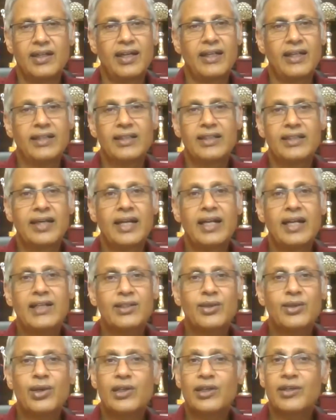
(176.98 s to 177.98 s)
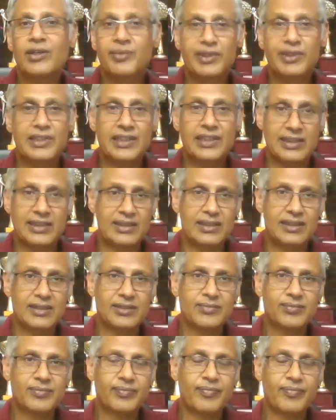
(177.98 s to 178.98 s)
and that got him
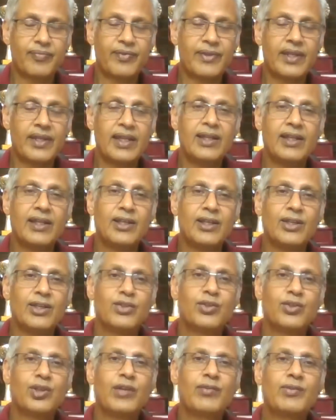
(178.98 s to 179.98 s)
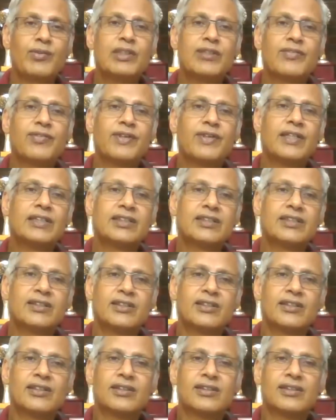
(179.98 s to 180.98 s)
results. So he was the
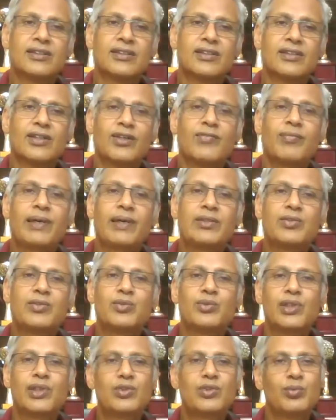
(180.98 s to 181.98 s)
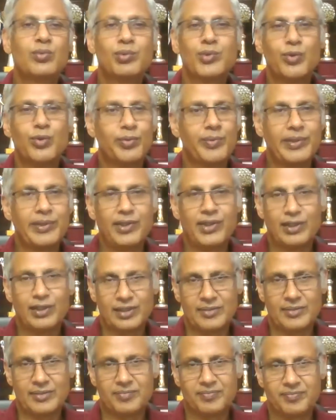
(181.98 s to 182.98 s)
first of my students who proved me
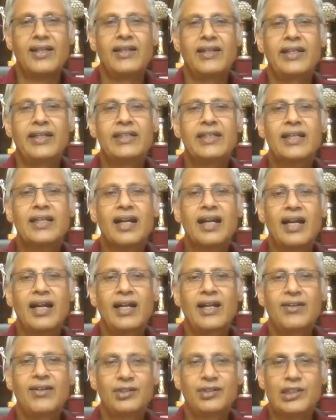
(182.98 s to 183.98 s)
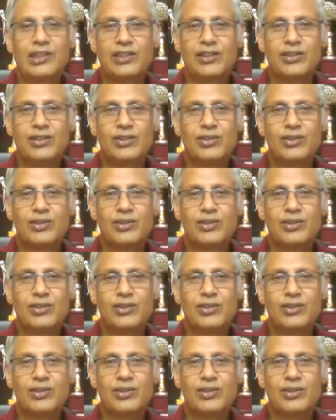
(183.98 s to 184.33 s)
wrong. Later, I had